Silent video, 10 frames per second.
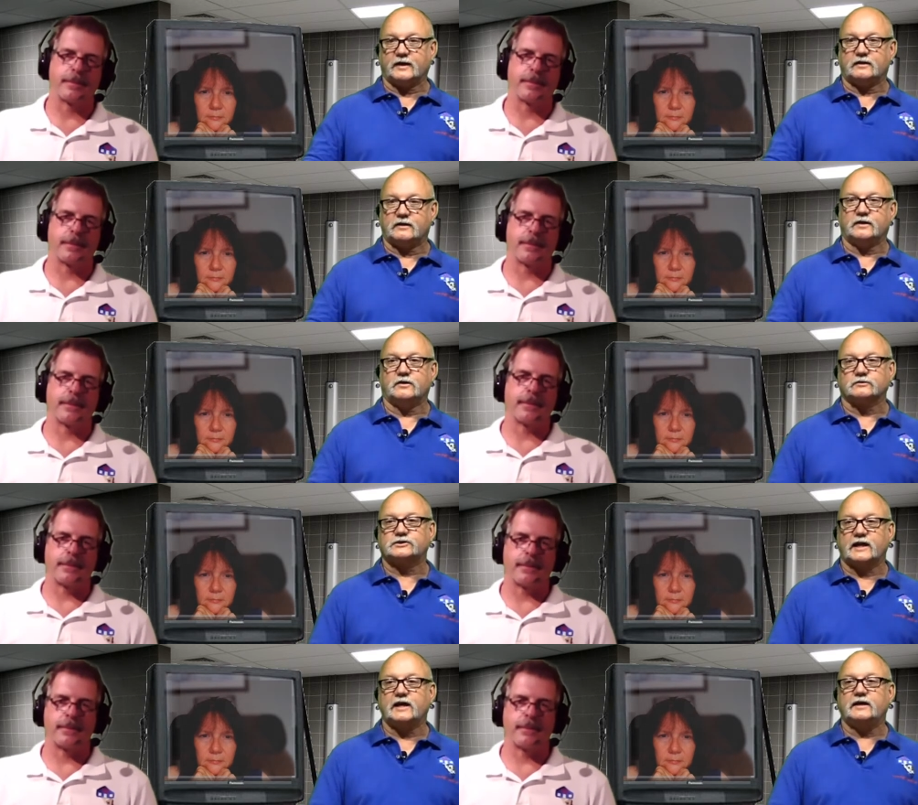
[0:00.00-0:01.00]
Speaker 1: that they they
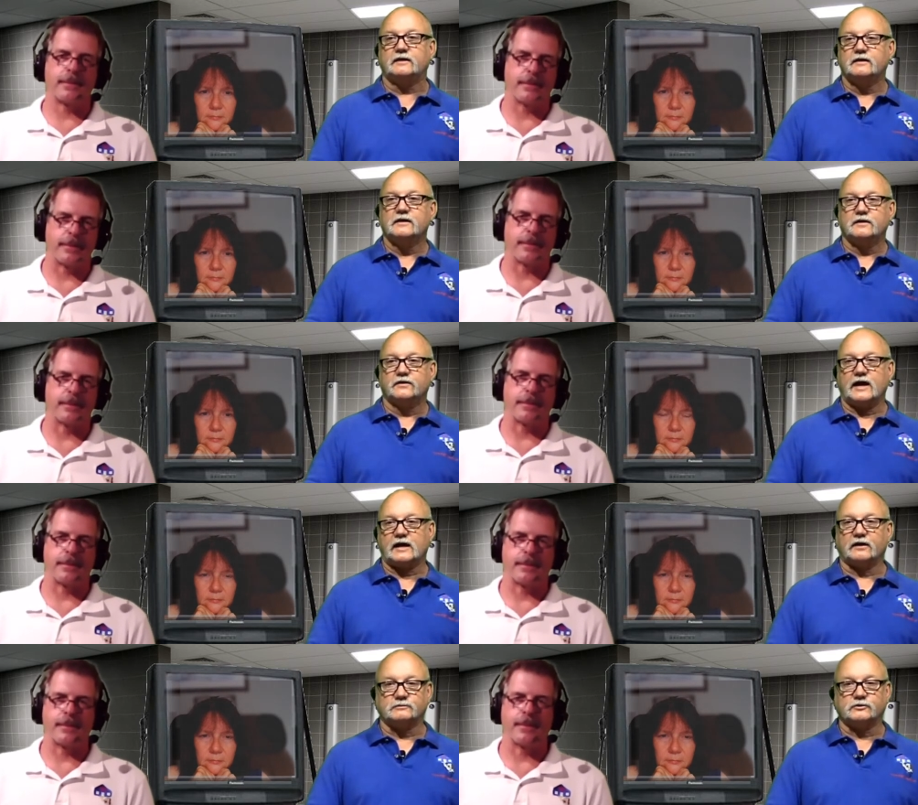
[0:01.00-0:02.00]
don't stain.
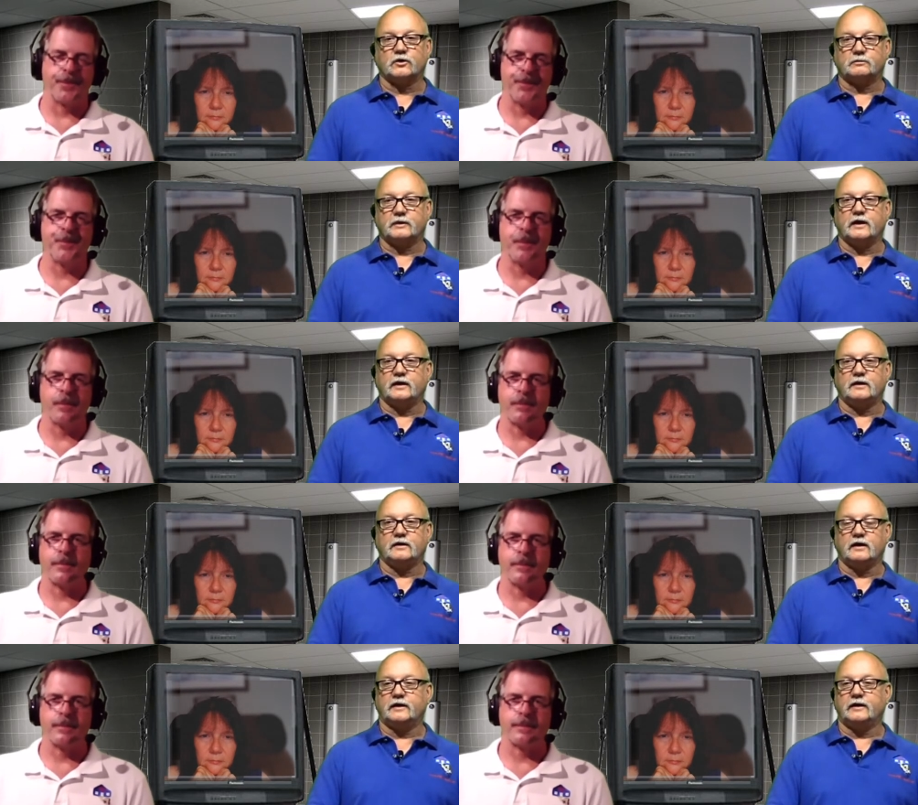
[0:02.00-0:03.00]
They're not going to mm-hmm. absorb
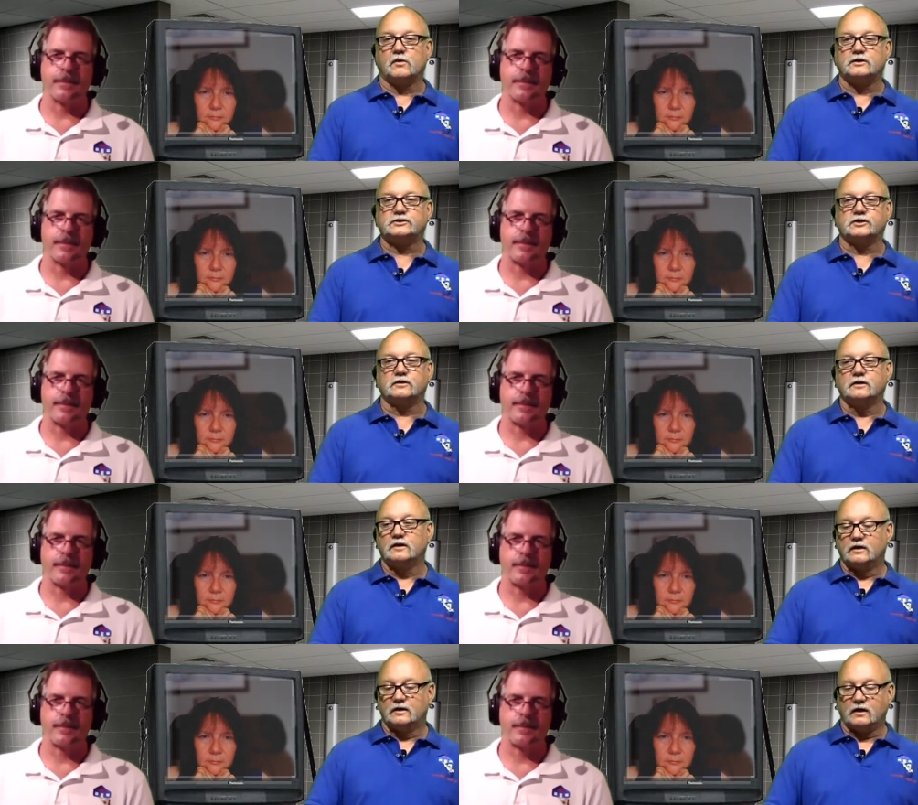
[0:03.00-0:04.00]
any any
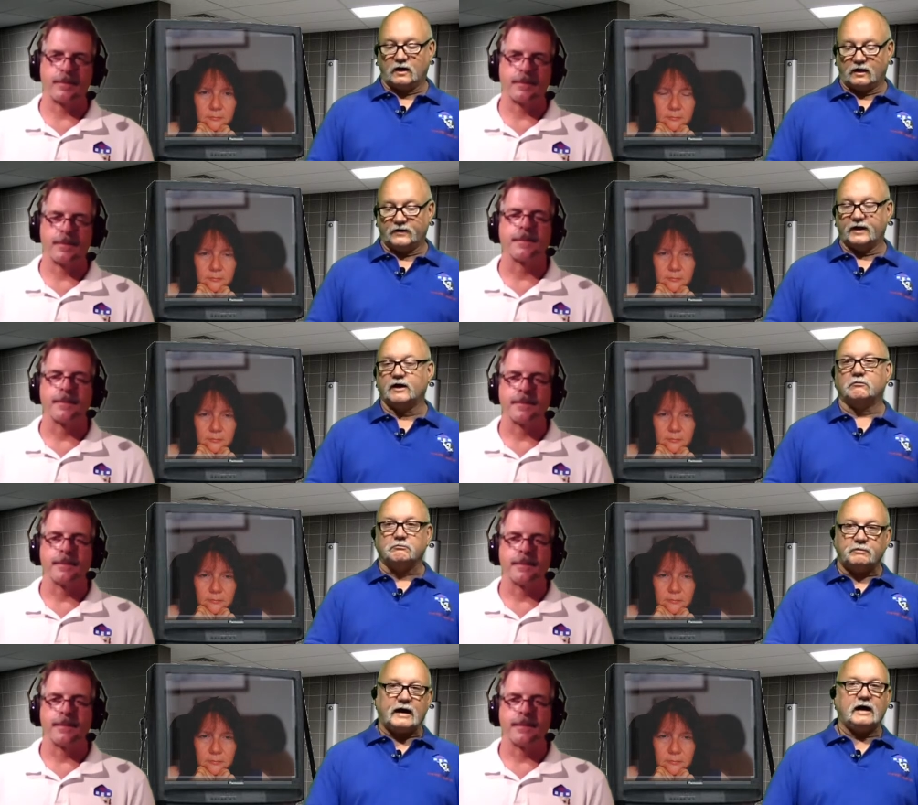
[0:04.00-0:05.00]
moisture. Uh, they
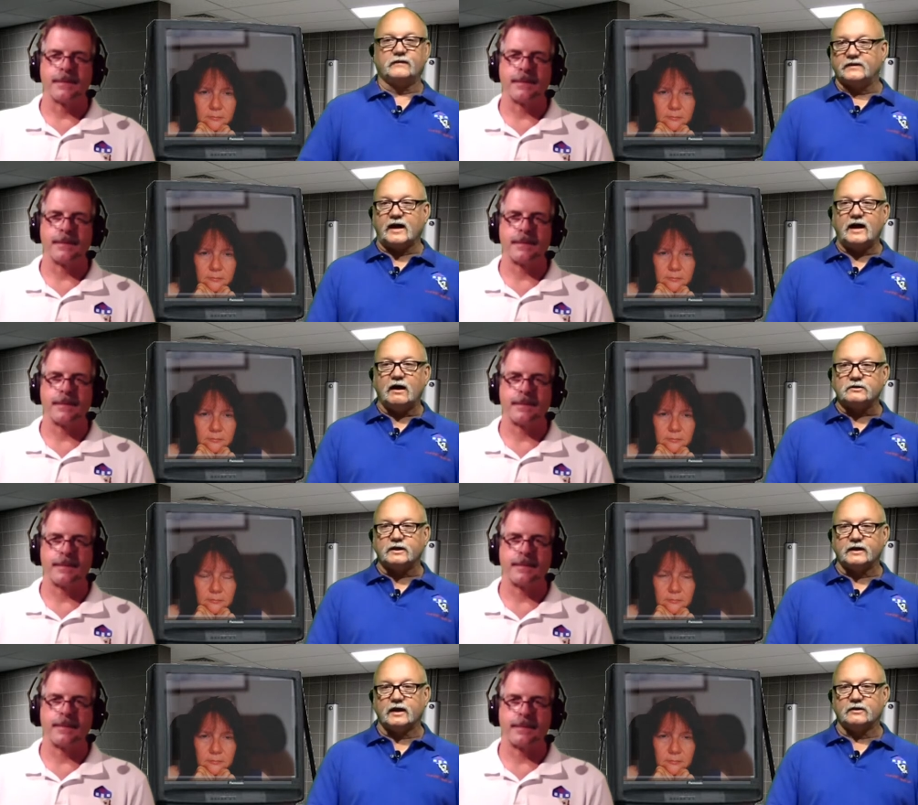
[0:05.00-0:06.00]
help bond the
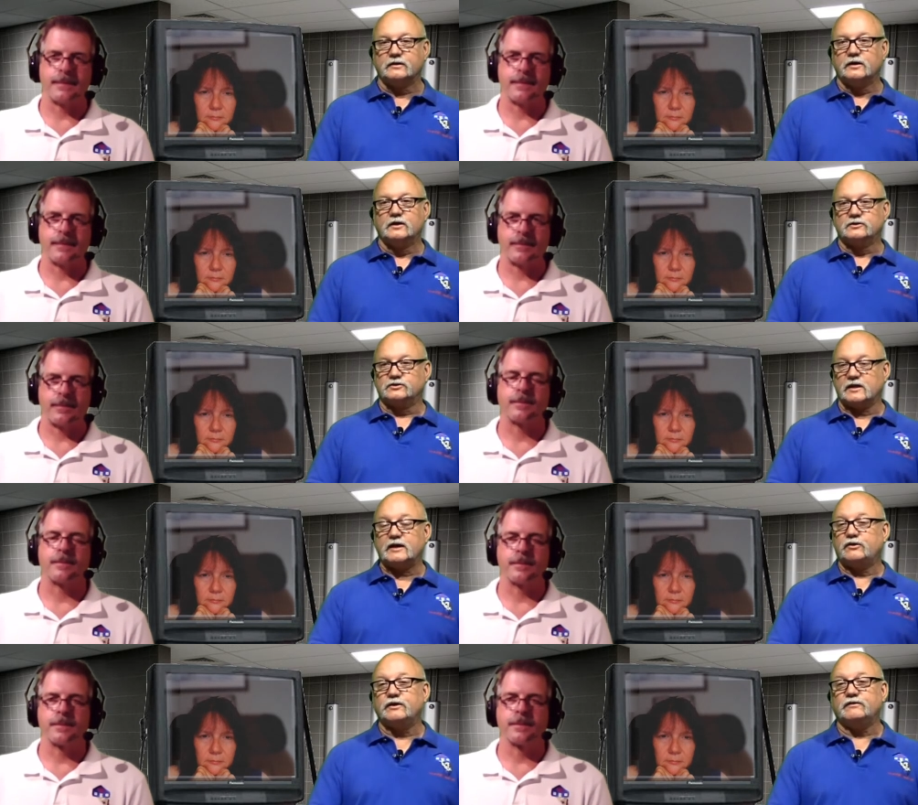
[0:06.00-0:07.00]
tile together.
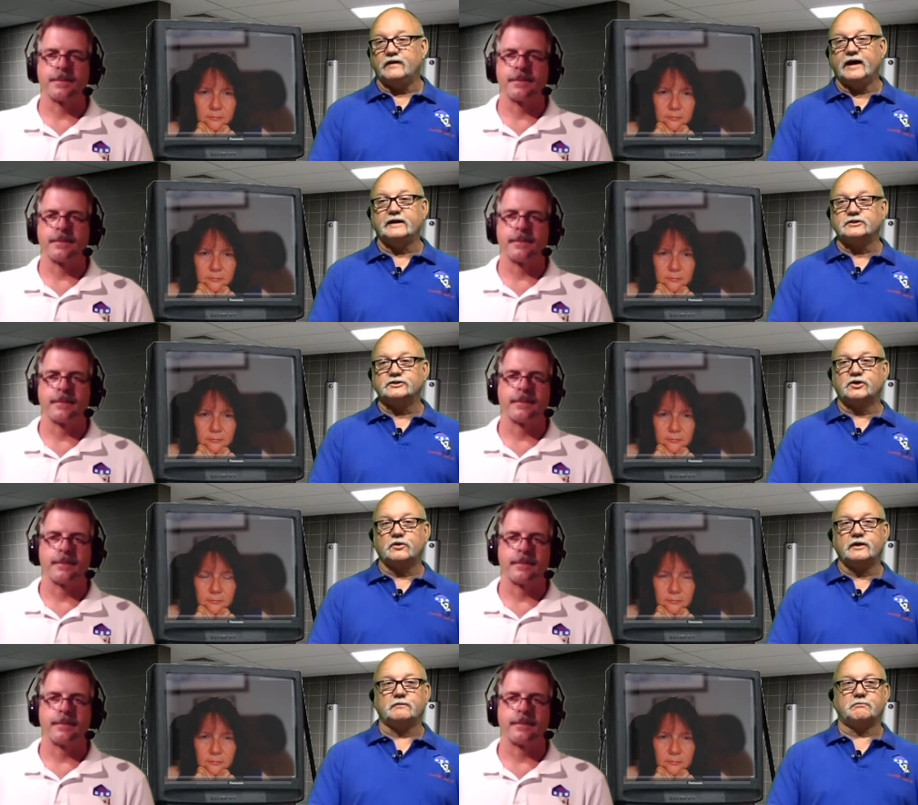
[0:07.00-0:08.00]
There's a lot of good
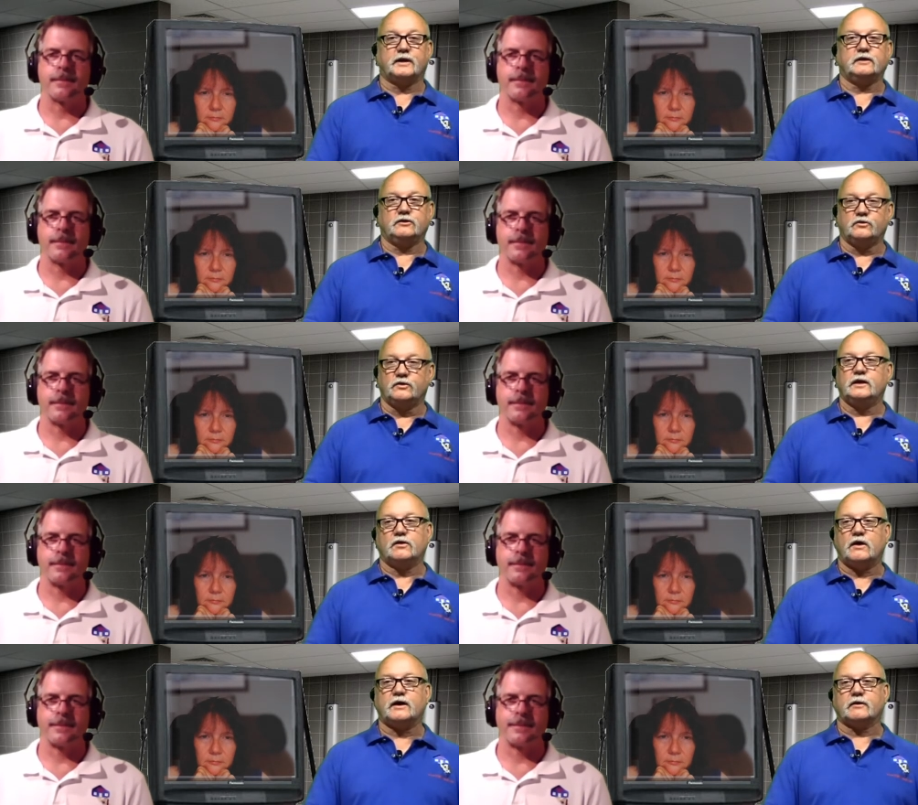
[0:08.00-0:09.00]
advantages to it, but
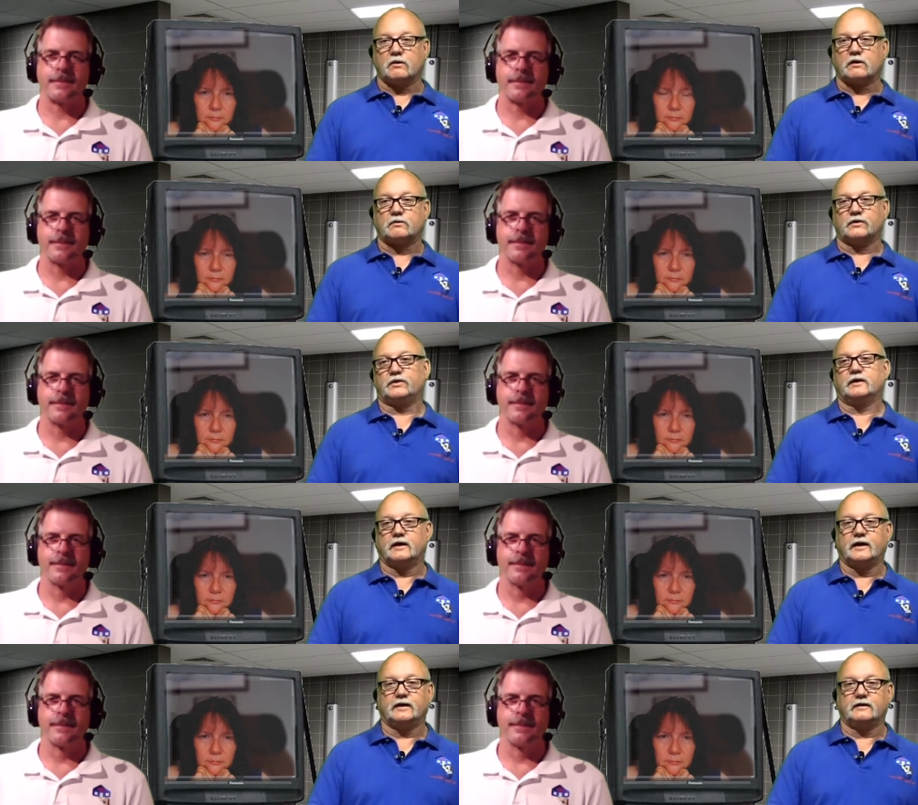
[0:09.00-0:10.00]
you need to know how to work
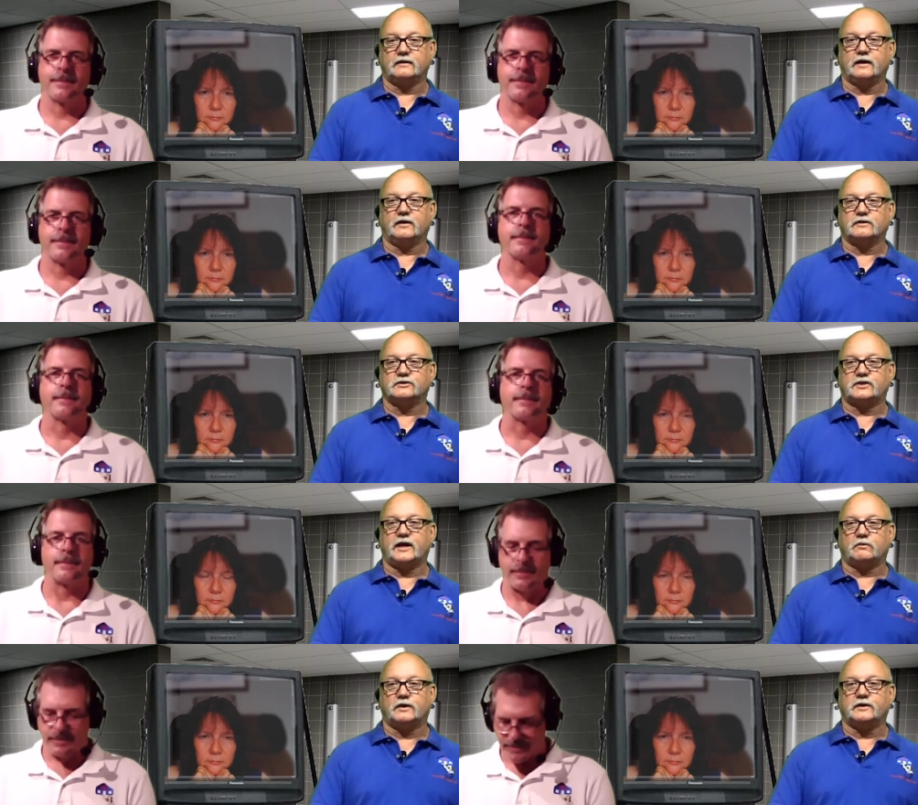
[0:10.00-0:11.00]
with it and and
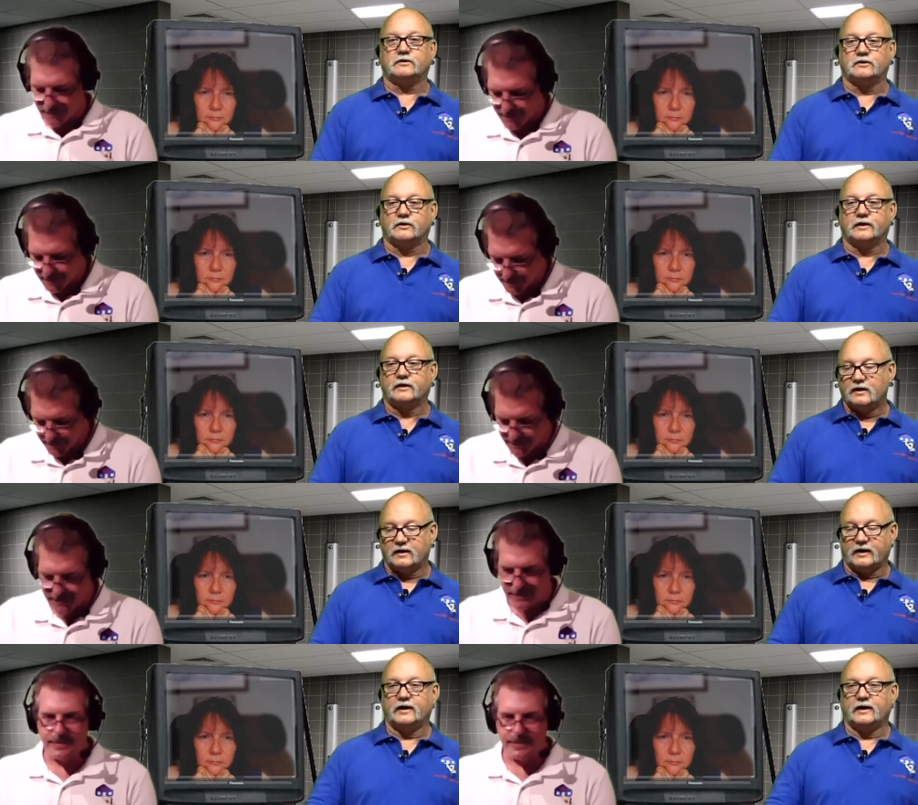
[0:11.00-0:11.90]
understand what you're doing.